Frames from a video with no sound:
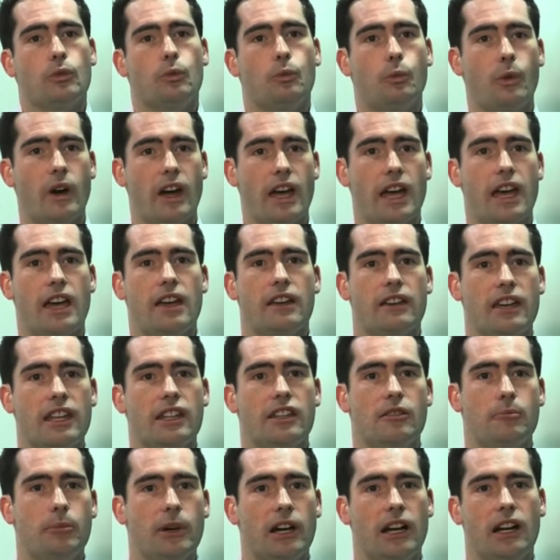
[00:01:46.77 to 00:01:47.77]
where
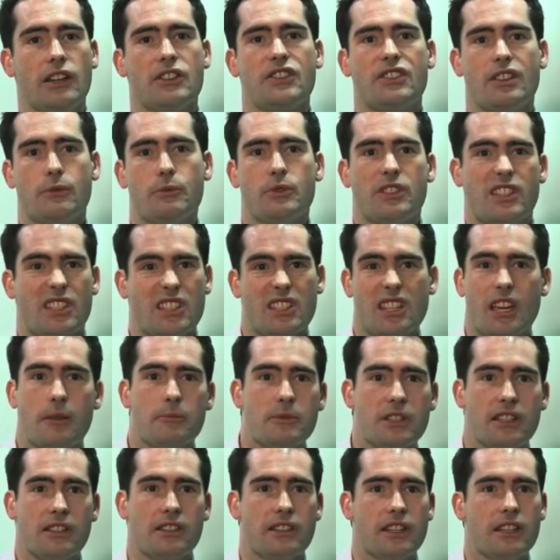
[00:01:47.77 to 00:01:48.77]
in the past it was
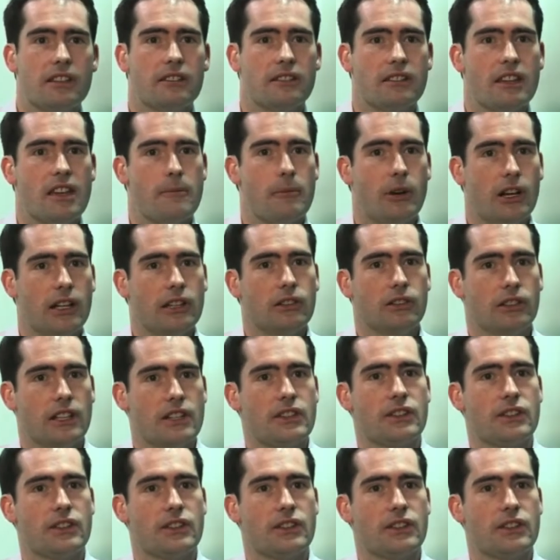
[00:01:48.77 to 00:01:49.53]
accepted that they might not